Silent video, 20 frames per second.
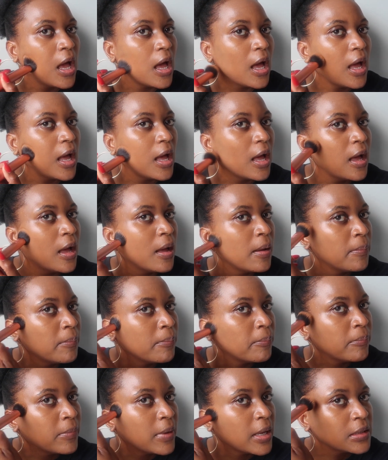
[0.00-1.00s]

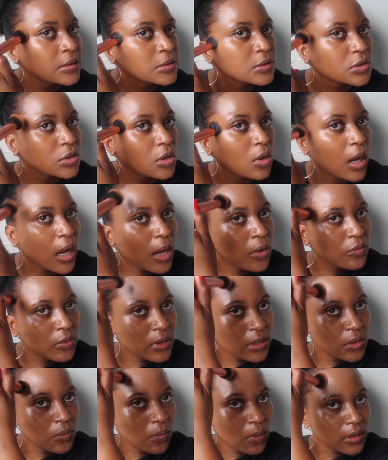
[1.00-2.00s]
and so I
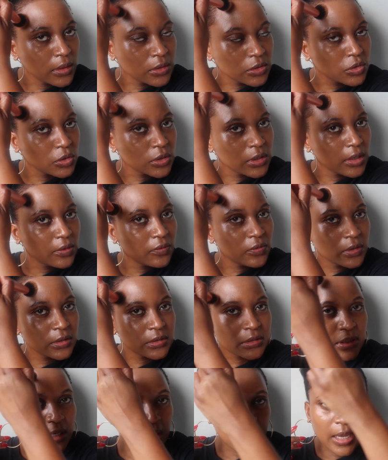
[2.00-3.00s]
really wanted to give
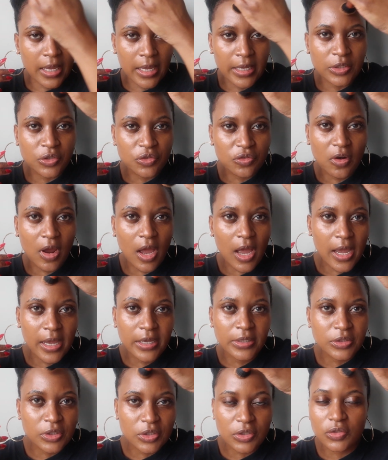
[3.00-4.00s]
it a
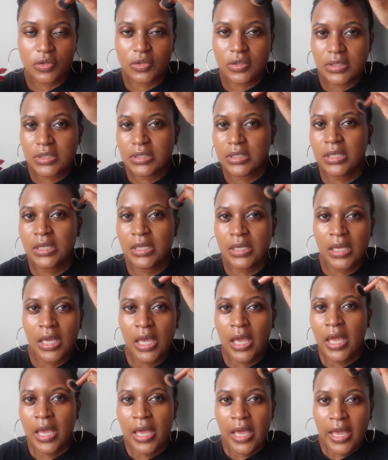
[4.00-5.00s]
try just to see
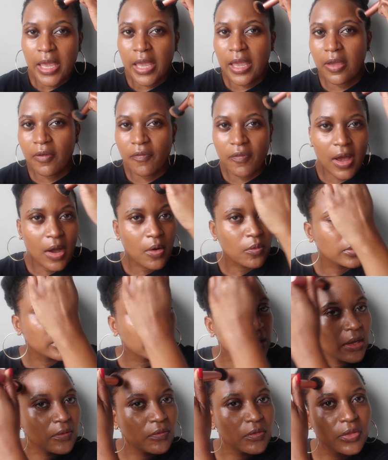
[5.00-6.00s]
if I would
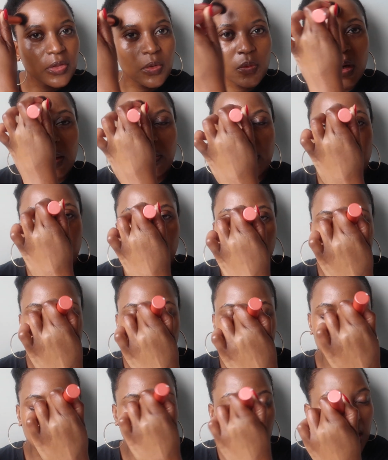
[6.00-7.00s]
love it the way people
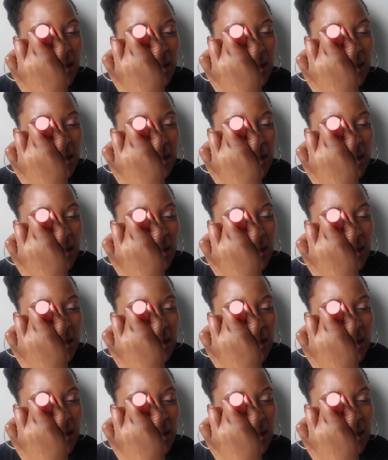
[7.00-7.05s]
do.